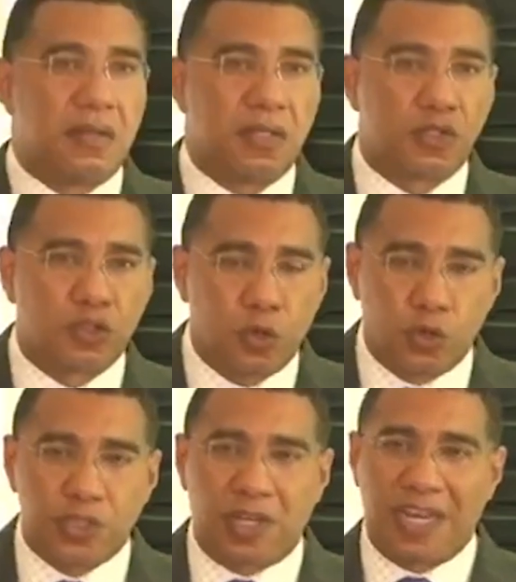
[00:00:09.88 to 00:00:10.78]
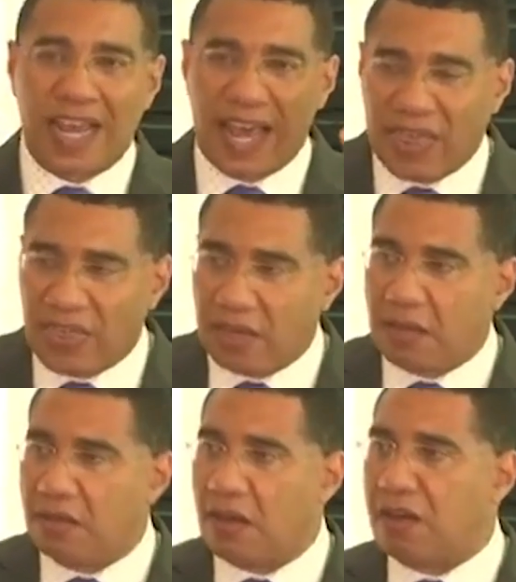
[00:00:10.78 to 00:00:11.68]
The social
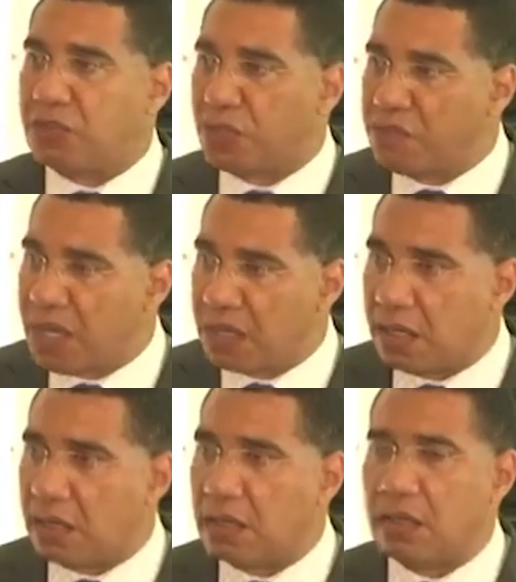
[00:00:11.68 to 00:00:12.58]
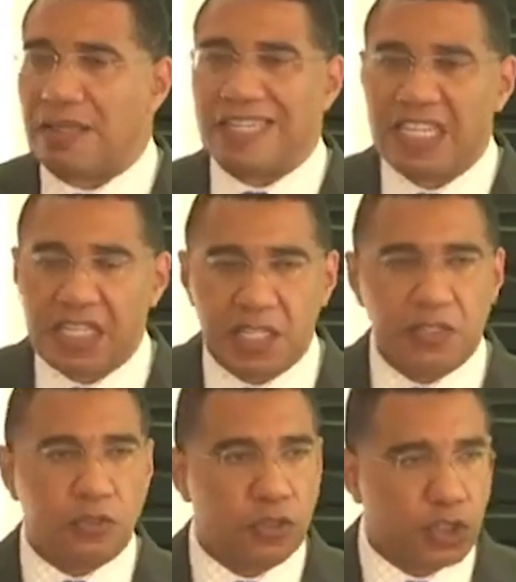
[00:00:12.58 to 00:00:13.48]
ethic of Jamaica
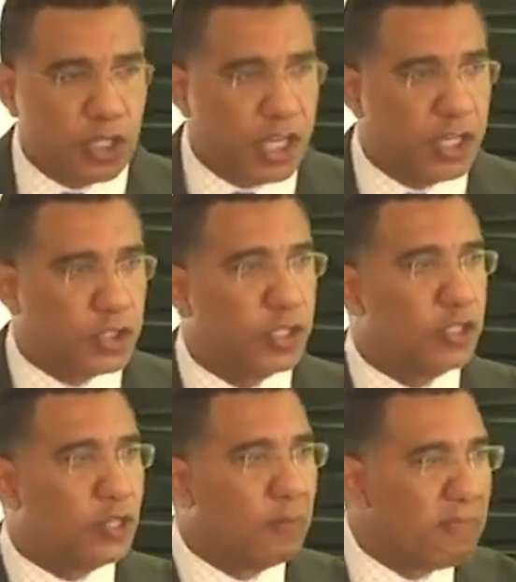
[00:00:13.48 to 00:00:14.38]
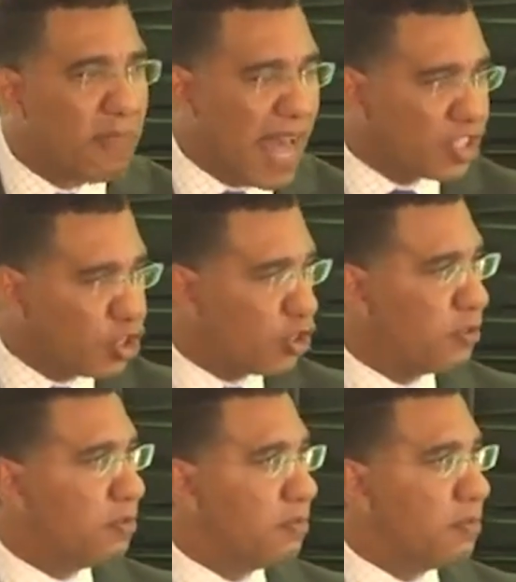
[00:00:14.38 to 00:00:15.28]
needs to change to
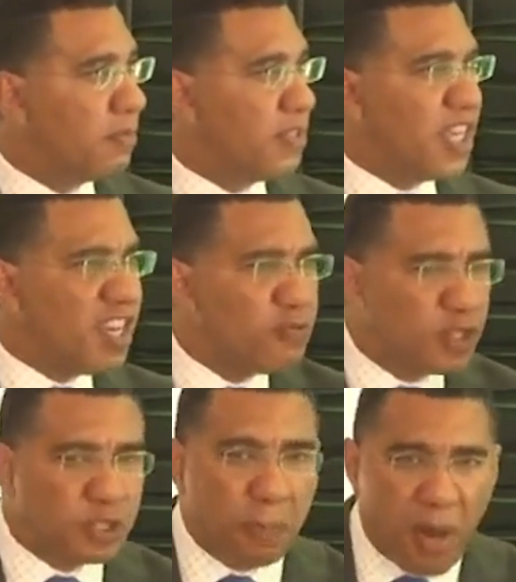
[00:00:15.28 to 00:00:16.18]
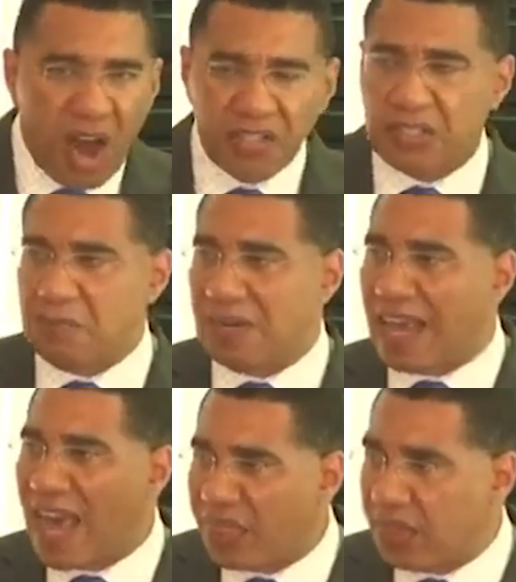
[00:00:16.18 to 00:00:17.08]
match the irresponsible
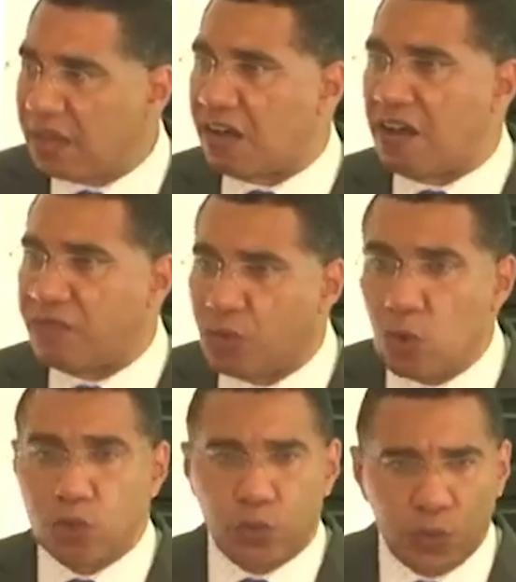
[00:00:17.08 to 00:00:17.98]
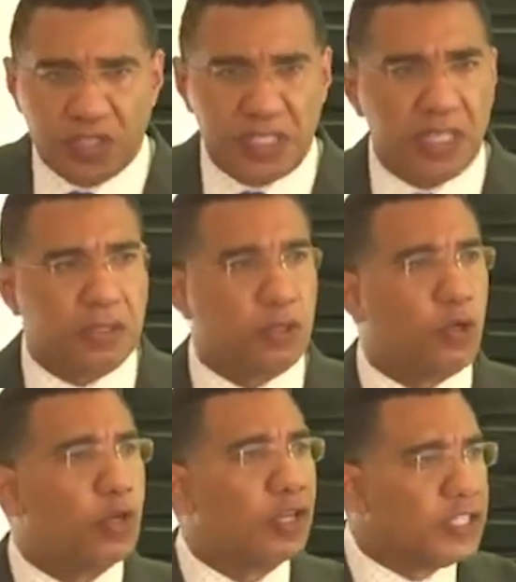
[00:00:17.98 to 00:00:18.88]
ethic of those who seek
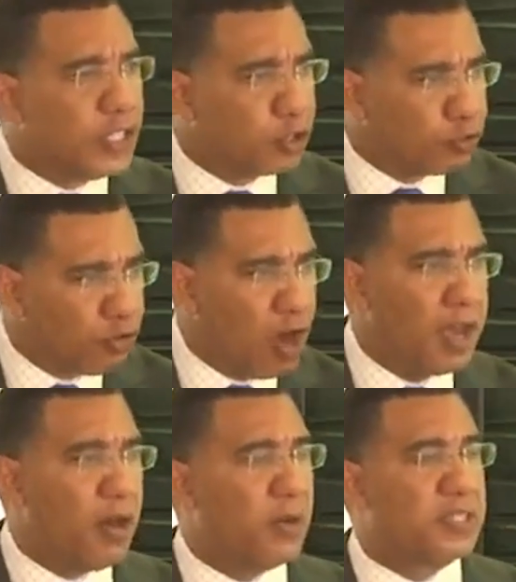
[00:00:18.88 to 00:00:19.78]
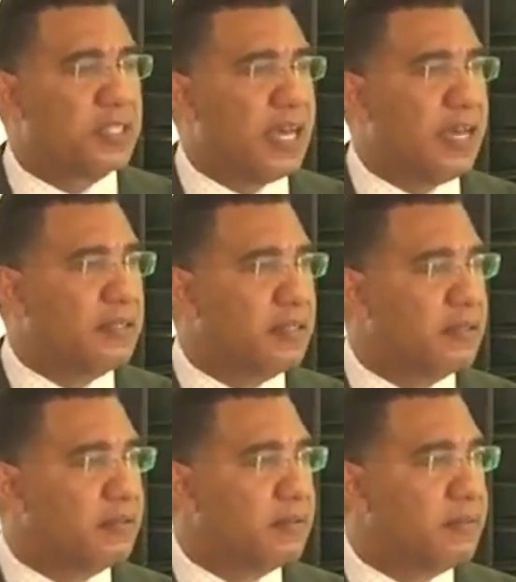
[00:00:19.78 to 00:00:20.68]
to destroy our society.